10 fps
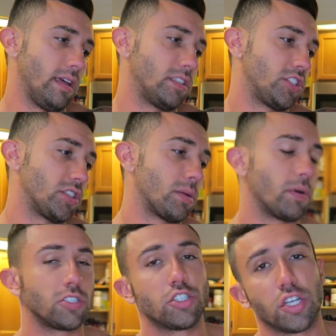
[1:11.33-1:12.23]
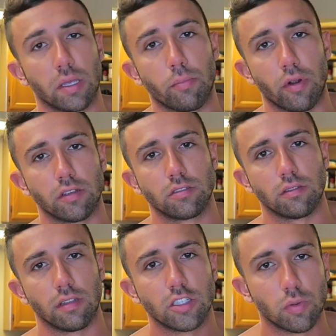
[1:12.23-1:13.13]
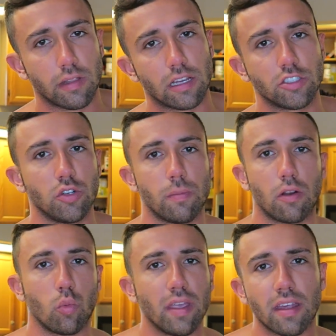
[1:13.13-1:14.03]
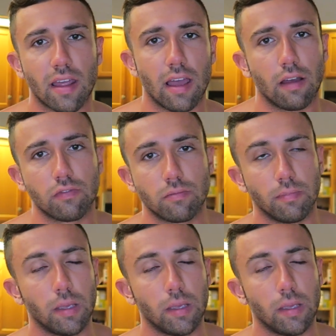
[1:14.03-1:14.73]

it's just a bunch of chicken breasts. This will last you about a week and a half,